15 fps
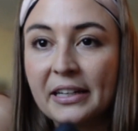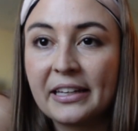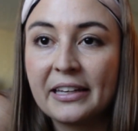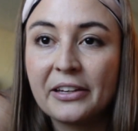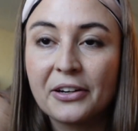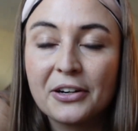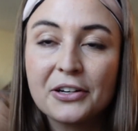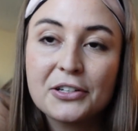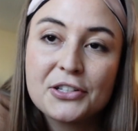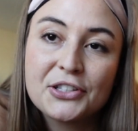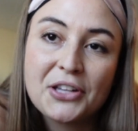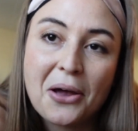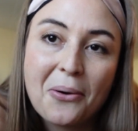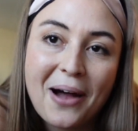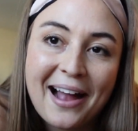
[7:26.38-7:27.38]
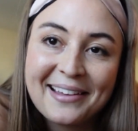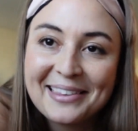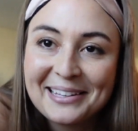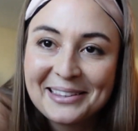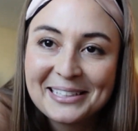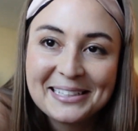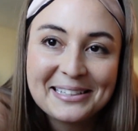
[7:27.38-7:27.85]
here. So I
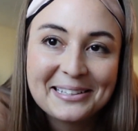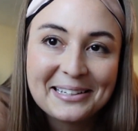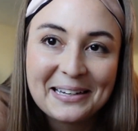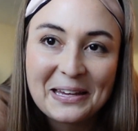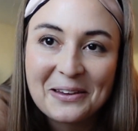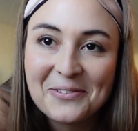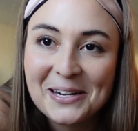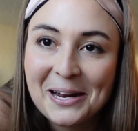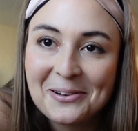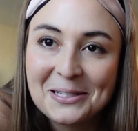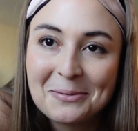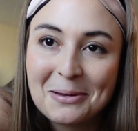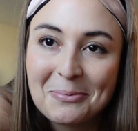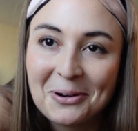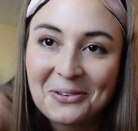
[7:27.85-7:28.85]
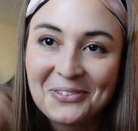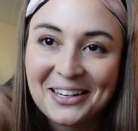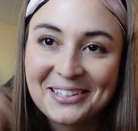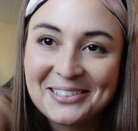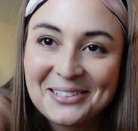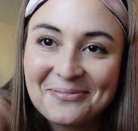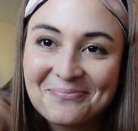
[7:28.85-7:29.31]
think this is gonna even out to be
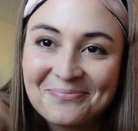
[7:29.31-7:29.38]
perfect.